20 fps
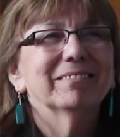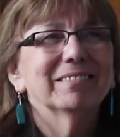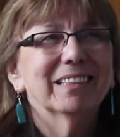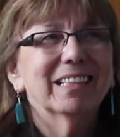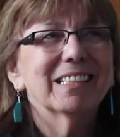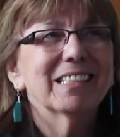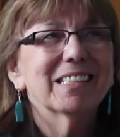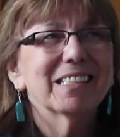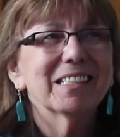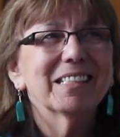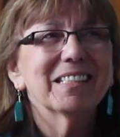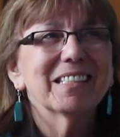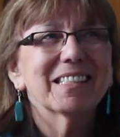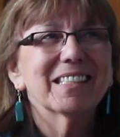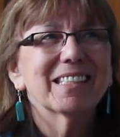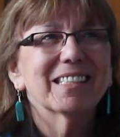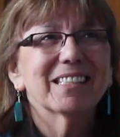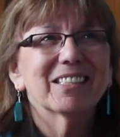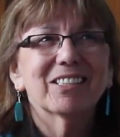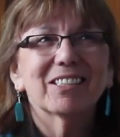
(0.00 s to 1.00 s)
That's
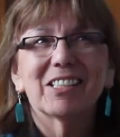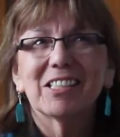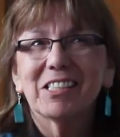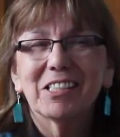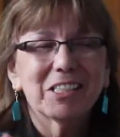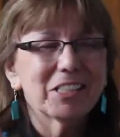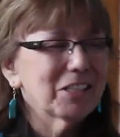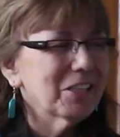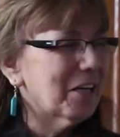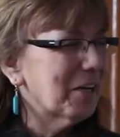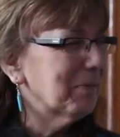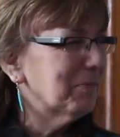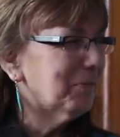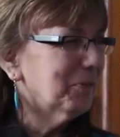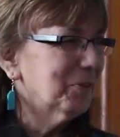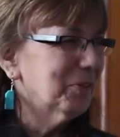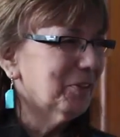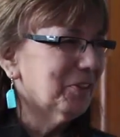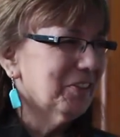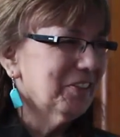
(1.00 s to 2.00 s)
it. Just in time
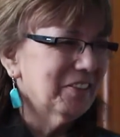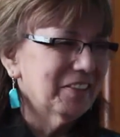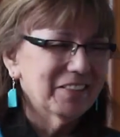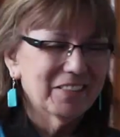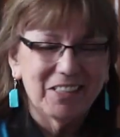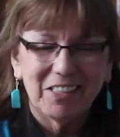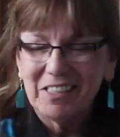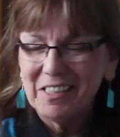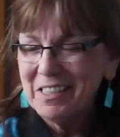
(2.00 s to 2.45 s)
for